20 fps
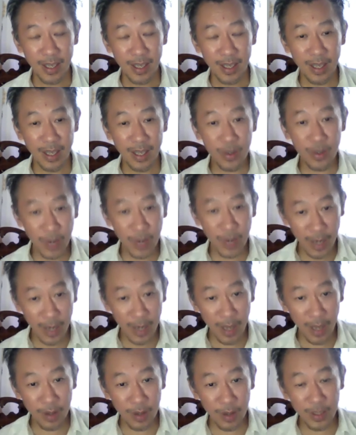and you
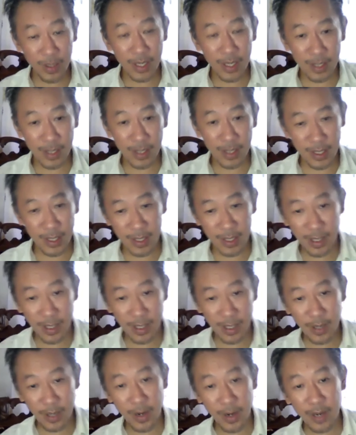allow this
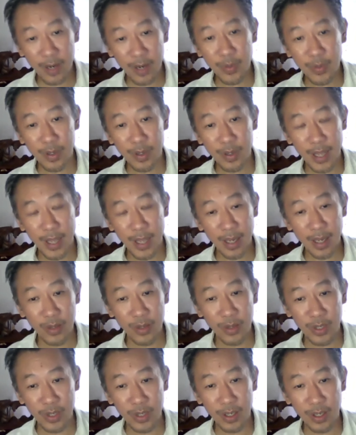incredible
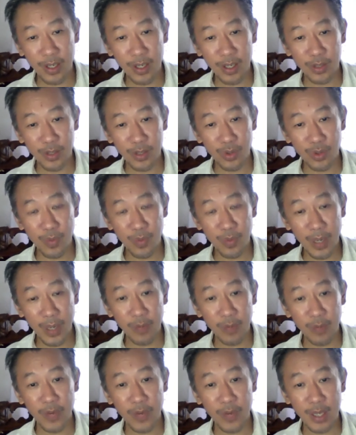energy to
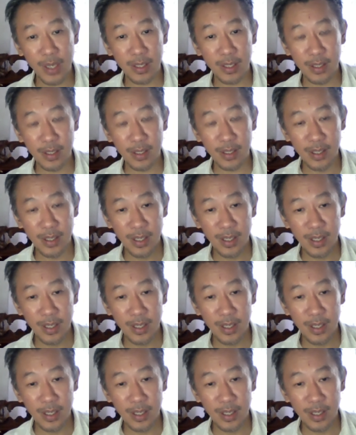manifest